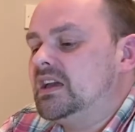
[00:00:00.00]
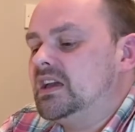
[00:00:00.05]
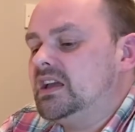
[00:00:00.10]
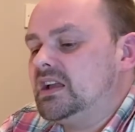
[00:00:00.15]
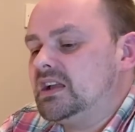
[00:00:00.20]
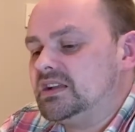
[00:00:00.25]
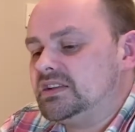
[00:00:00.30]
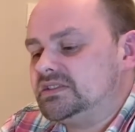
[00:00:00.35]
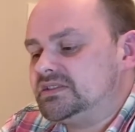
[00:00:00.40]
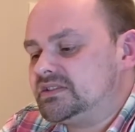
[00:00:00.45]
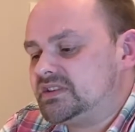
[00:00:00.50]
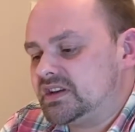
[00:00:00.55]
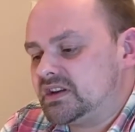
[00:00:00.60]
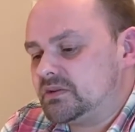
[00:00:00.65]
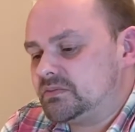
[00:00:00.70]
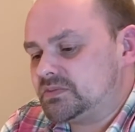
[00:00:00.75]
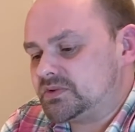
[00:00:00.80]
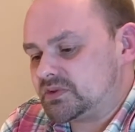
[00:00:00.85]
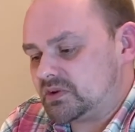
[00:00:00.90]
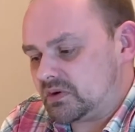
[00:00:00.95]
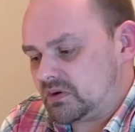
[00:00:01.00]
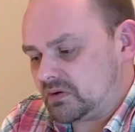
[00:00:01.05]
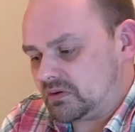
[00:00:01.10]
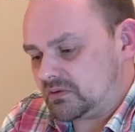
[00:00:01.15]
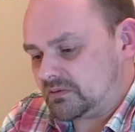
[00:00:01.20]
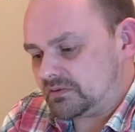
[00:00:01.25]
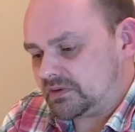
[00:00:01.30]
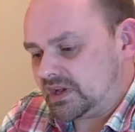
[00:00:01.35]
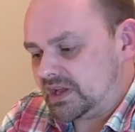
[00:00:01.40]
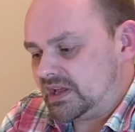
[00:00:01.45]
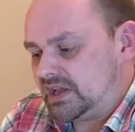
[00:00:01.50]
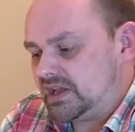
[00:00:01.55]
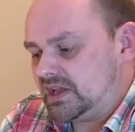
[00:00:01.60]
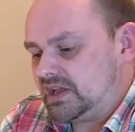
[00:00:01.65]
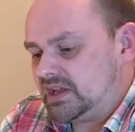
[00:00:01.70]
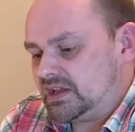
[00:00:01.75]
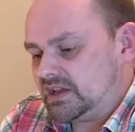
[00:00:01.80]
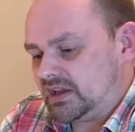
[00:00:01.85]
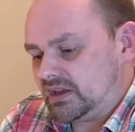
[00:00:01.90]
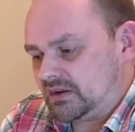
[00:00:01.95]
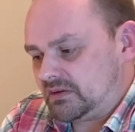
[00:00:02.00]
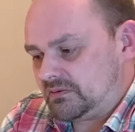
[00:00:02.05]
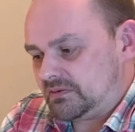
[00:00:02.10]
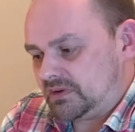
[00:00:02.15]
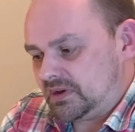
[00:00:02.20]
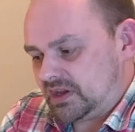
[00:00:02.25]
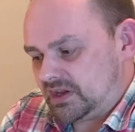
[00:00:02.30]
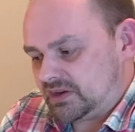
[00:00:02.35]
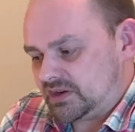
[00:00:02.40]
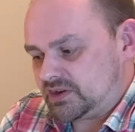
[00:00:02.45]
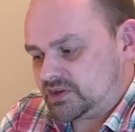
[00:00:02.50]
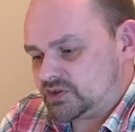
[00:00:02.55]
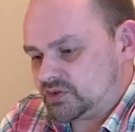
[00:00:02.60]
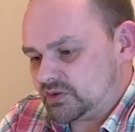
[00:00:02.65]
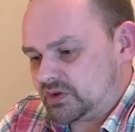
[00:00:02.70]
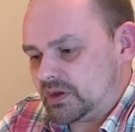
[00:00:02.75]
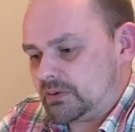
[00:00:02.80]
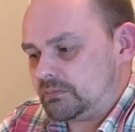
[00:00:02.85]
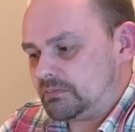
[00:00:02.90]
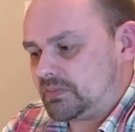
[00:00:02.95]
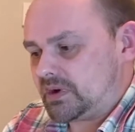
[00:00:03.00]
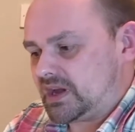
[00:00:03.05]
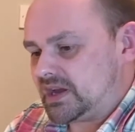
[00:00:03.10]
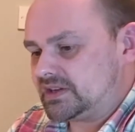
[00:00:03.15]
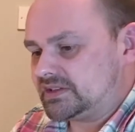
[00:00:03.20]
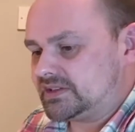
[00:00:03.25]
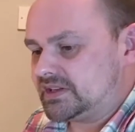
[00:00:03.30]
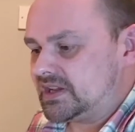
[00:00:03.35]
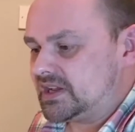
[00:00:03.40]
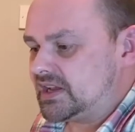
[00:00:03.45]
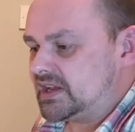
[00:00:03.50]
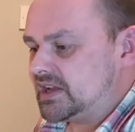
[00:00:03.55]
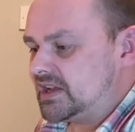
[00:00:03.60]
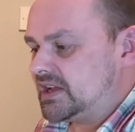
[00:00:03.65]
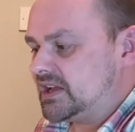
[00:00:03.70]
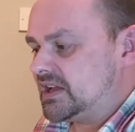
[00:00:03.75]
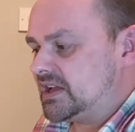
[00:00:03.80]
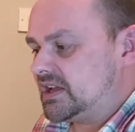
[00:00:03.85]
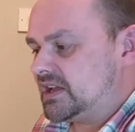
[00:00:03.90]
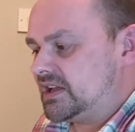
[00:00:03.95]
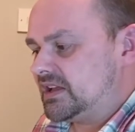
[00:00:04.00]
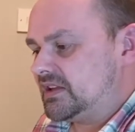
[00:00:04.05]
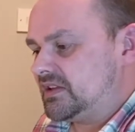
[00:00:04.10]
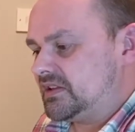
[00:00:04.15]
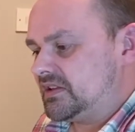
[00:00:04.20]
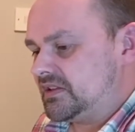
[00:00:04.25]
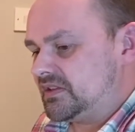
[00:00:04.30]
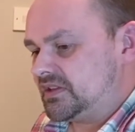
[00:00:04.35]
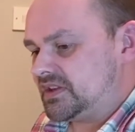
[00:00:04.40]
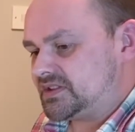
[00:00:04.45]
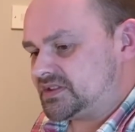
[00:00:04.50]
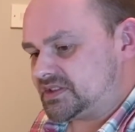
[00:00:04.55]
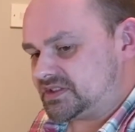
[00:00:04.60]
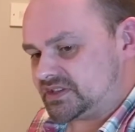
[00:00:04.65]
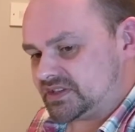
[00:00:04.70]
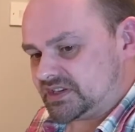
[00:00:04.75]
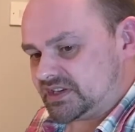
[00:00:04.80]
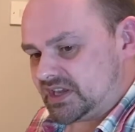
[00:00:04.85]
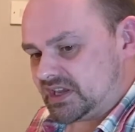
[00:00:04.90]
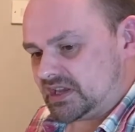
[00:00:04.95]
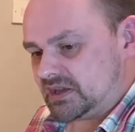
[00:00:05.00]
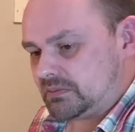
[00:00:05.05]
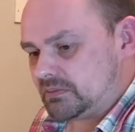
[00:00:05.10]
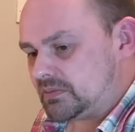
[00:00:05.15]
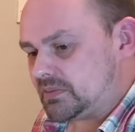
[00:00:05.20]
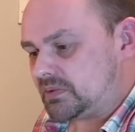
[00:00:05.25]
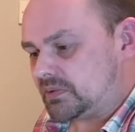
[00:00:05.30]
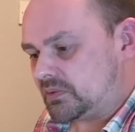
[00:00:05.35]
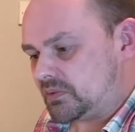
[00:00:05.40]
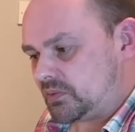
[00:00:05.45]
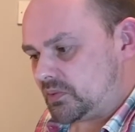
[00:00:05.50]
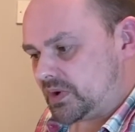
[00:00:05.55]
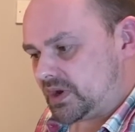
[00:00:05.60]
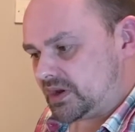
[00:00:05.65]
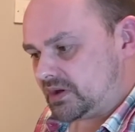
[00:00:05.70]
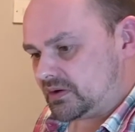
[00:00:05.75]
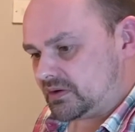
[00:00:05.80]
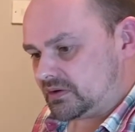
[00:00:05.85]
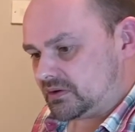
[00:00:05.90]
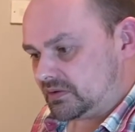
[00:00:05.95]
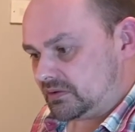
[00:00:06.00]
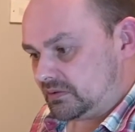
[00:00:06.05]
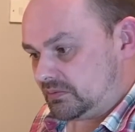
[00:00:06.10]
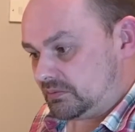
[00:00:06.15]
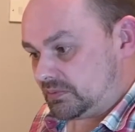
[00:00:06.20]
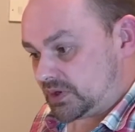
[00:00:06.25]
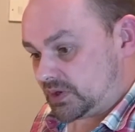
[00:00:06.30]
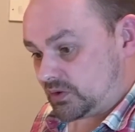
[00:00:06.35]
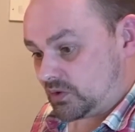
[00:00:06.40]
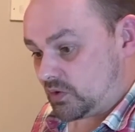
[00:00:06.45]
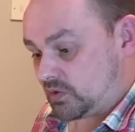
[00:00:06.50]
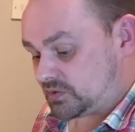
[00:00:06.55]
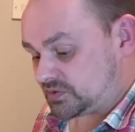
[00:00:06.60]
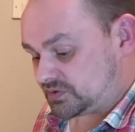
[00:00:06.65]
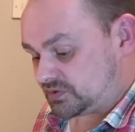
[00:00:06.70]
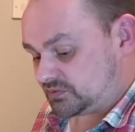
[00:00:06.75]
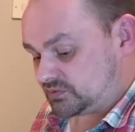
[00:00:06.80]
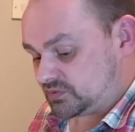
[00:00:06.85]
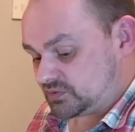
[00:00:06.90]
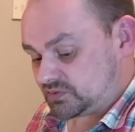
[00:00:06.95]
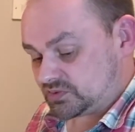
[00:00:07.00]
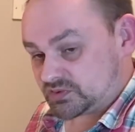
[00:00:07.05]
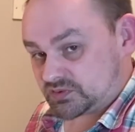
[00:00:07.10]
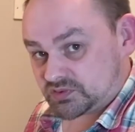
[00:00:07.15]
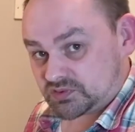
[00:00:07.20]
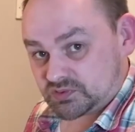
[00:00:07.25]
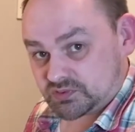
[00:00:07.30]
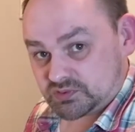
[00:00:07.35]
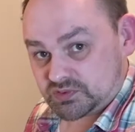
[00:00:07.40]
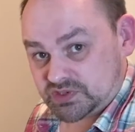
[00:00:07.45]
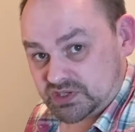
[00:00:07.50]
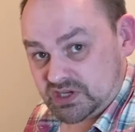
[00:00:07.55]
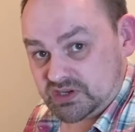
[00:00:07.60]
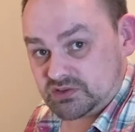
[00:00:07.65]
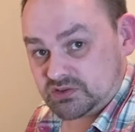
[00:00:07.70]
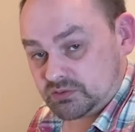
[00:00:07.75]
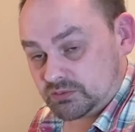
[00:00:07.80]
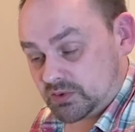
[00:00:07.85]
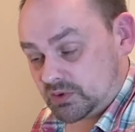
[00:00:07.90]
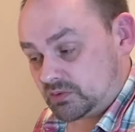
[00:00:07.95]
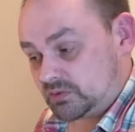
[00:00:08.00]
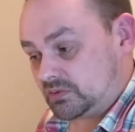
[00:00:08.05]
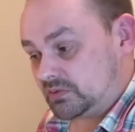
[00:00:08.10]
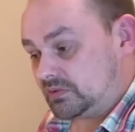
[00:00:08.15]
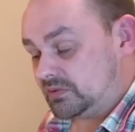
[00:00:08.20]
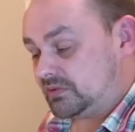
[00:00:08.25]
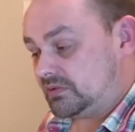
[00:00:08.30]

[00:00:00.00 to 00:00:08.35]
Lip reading: In terms of kind of initial impact, this is a game where, because the rules are so changeable,